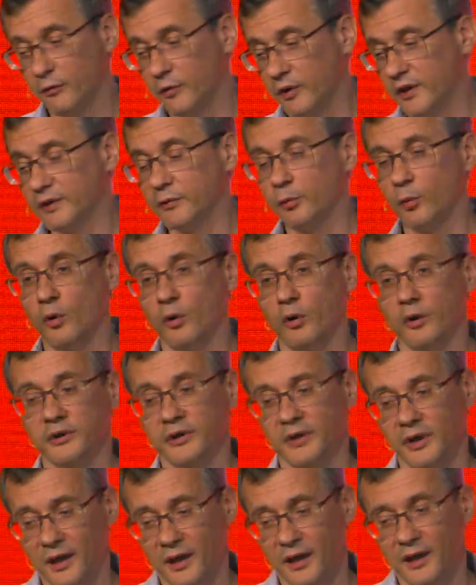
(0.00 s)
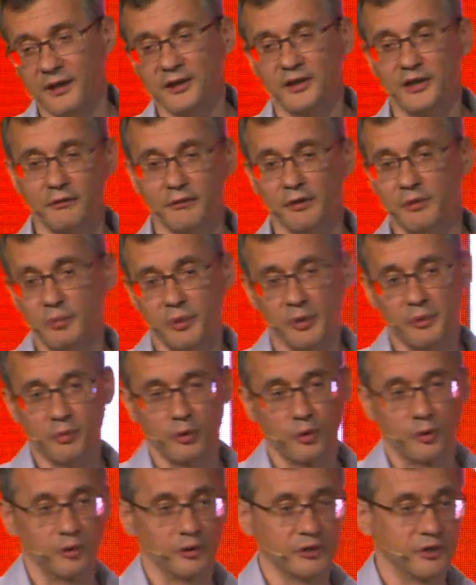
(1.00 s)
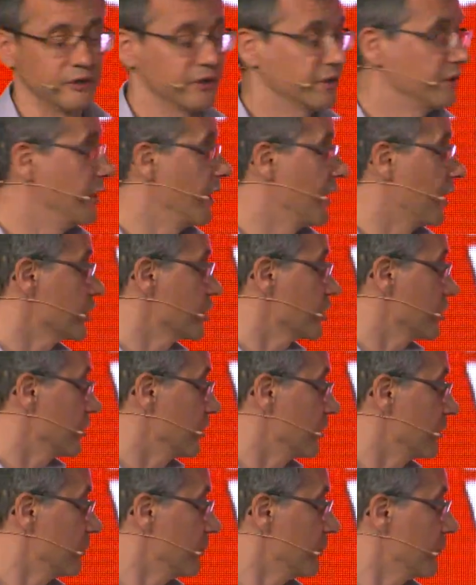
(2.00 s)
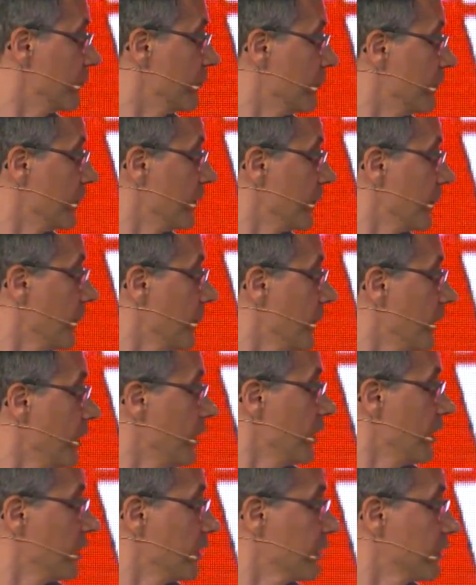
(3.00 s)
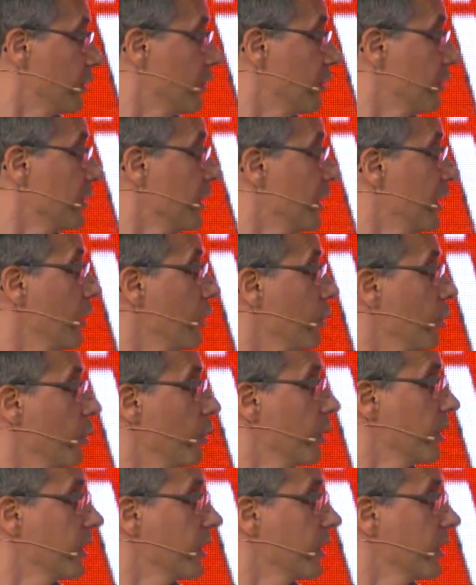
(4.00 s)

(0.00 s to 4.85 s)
this was a DVP process in action. So now we